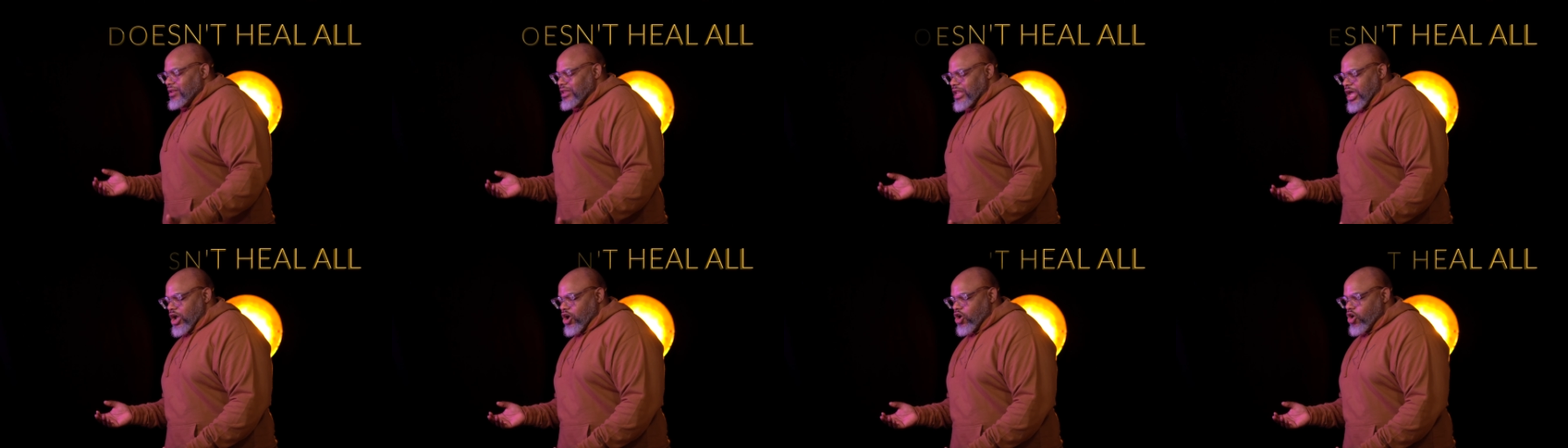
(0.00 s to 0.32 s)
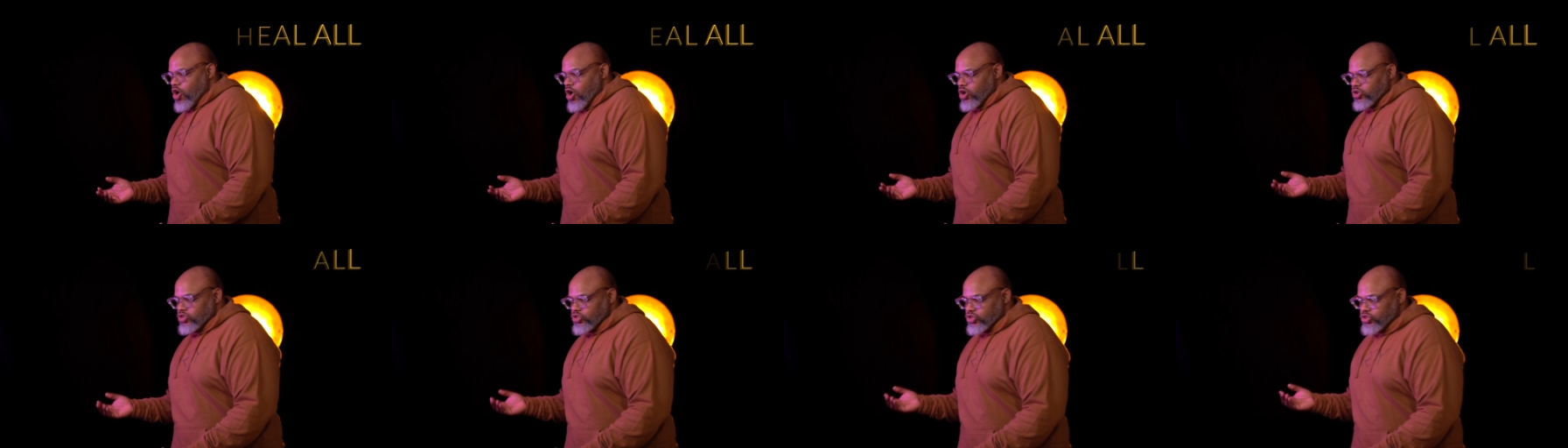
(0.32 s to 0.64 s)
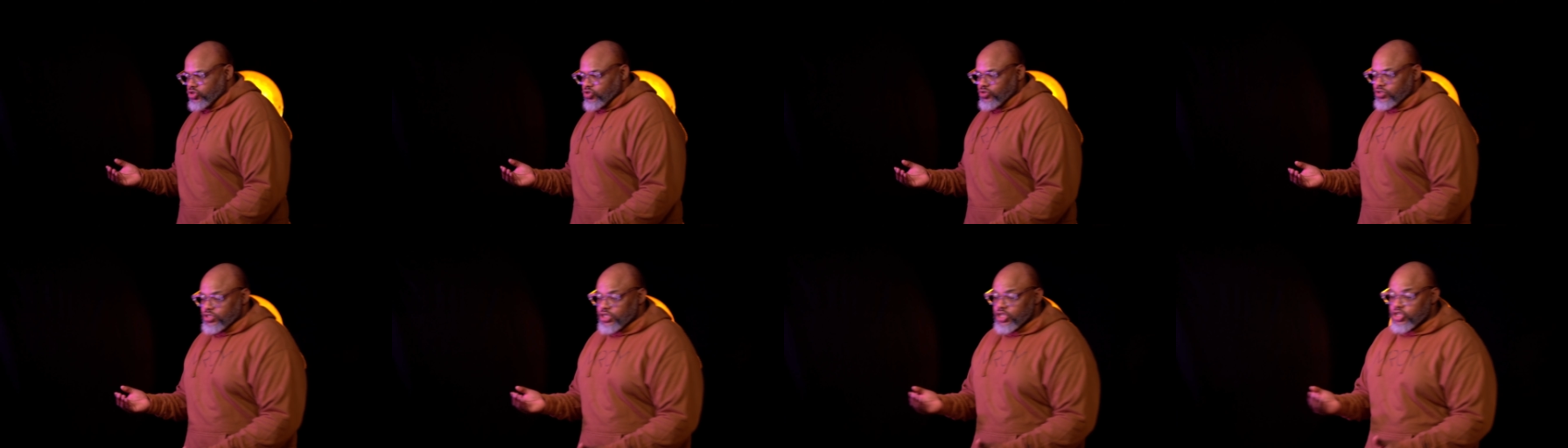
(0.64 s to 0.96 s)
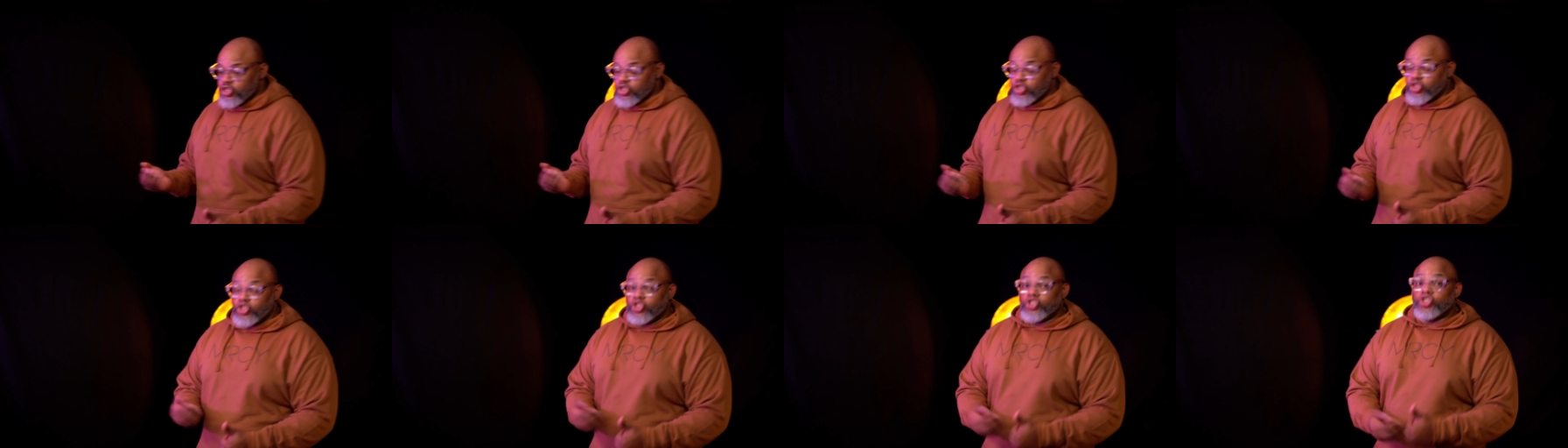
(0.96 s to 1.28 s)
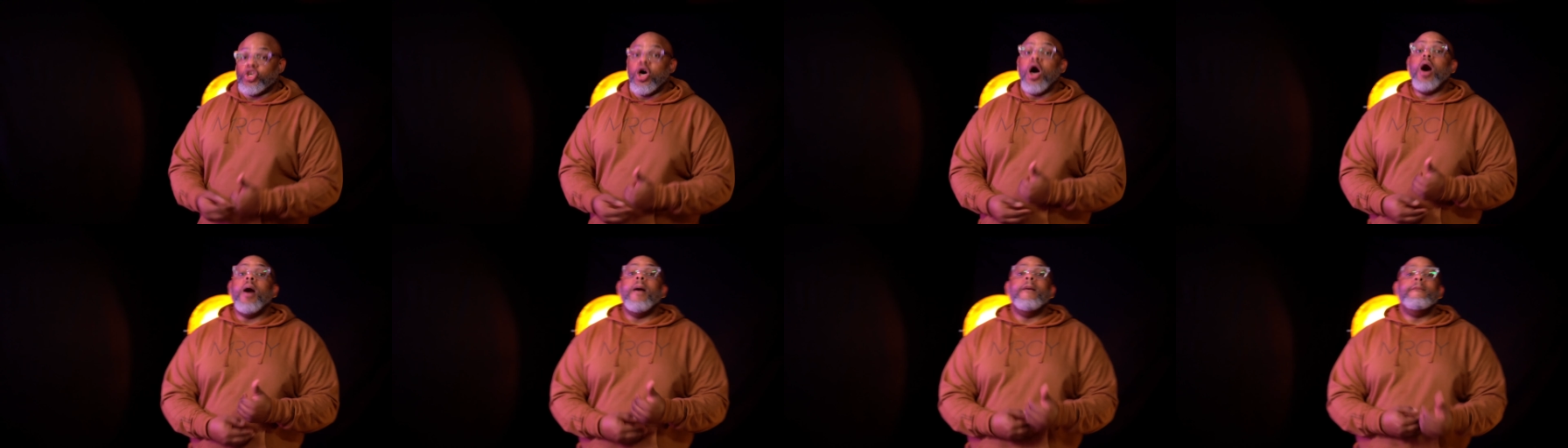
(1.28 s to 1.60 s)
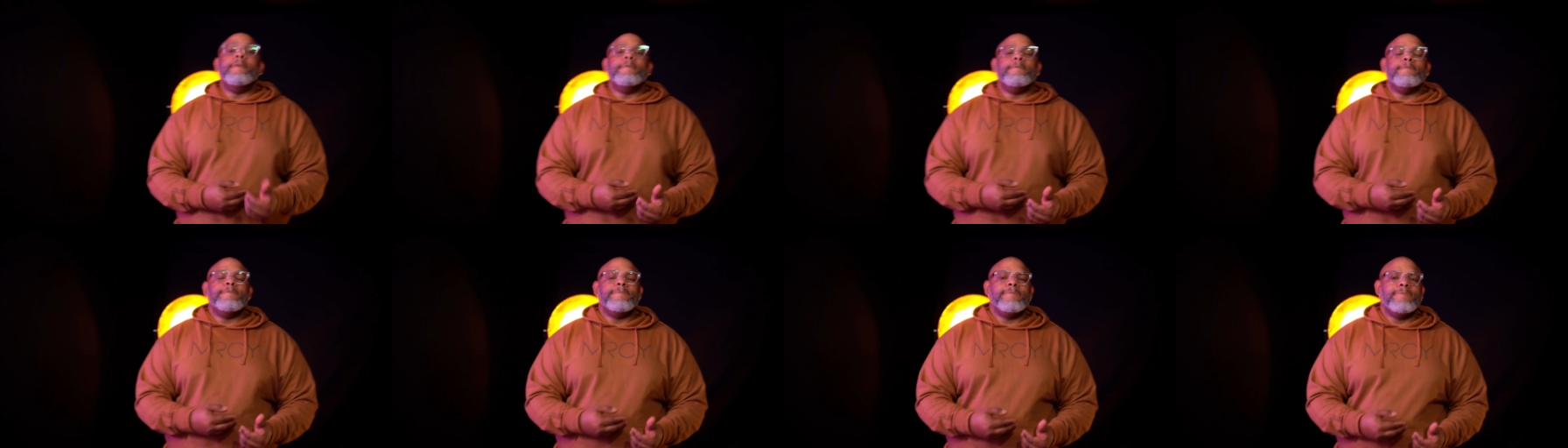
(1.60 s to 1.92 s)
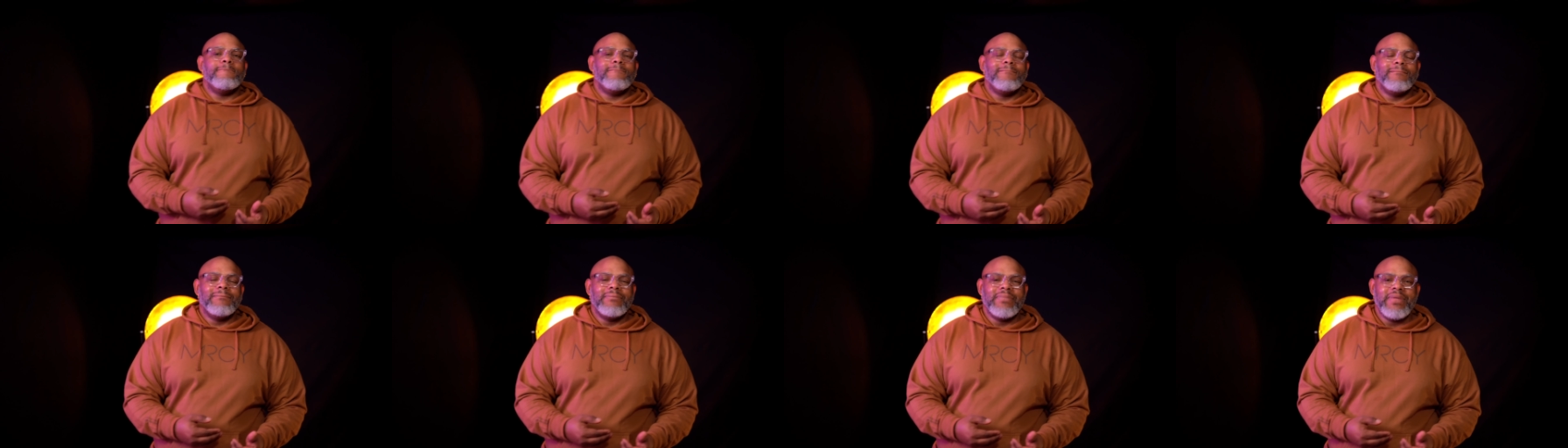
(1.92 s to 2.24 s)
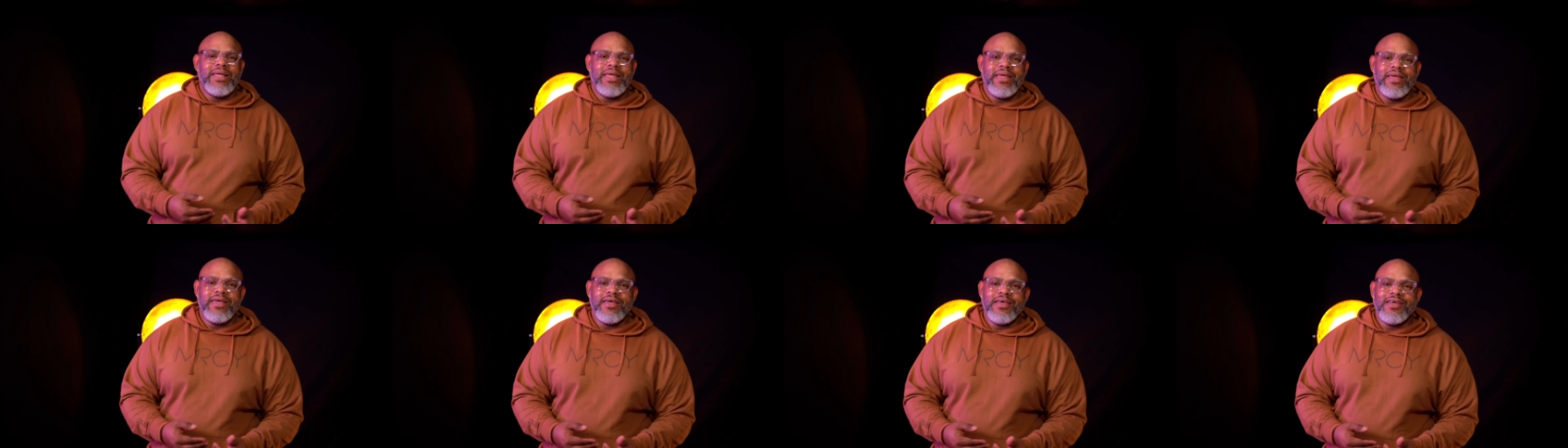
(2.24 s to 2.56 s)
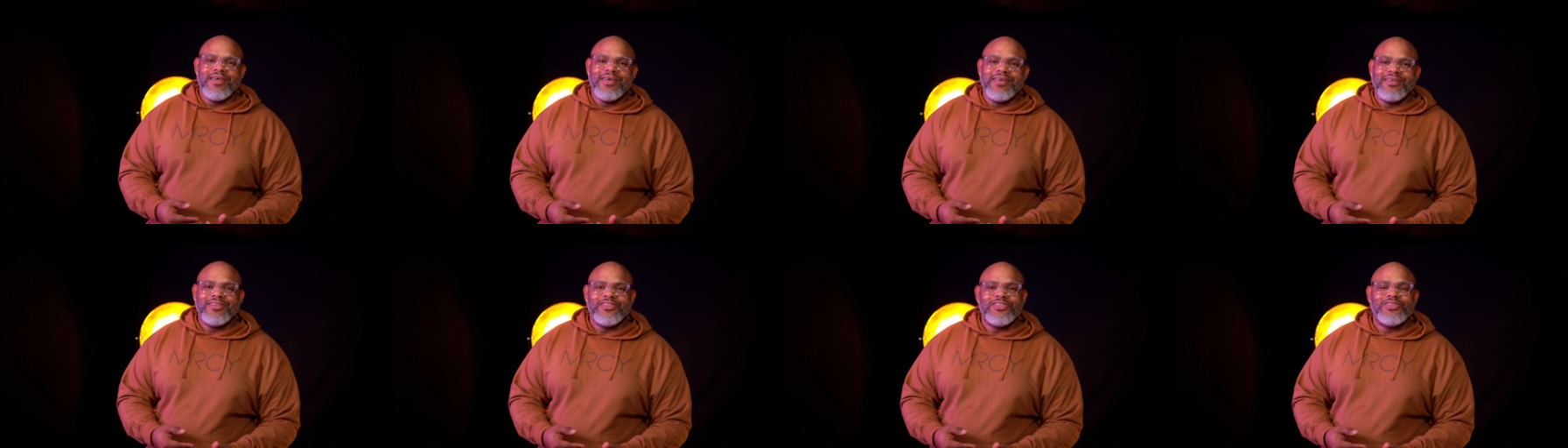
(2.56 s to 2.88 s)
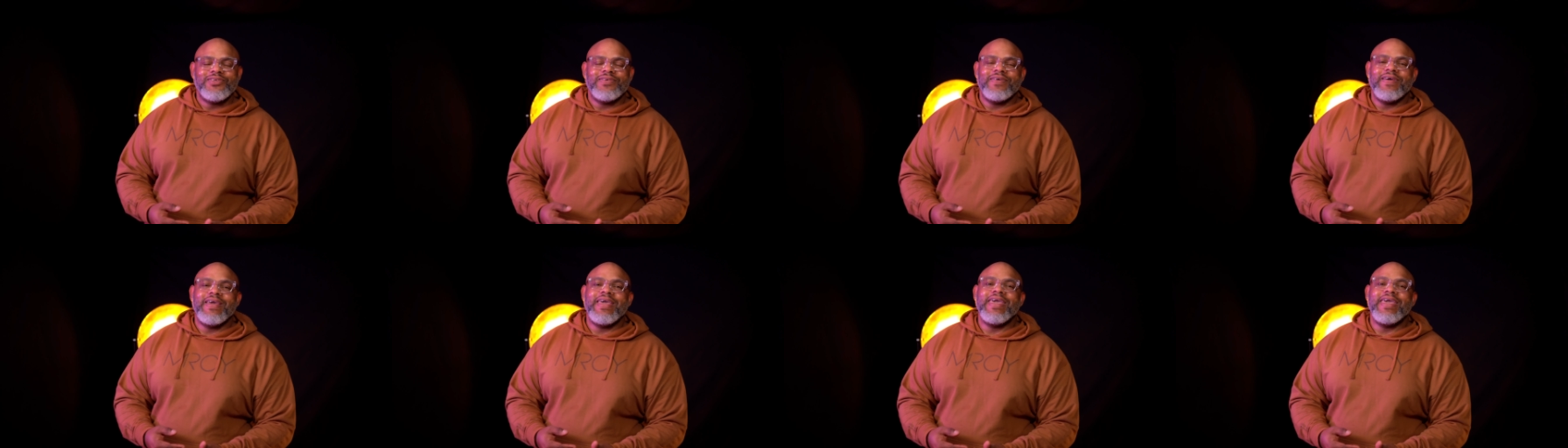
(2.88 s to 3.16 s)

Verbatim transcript: that God chooses some to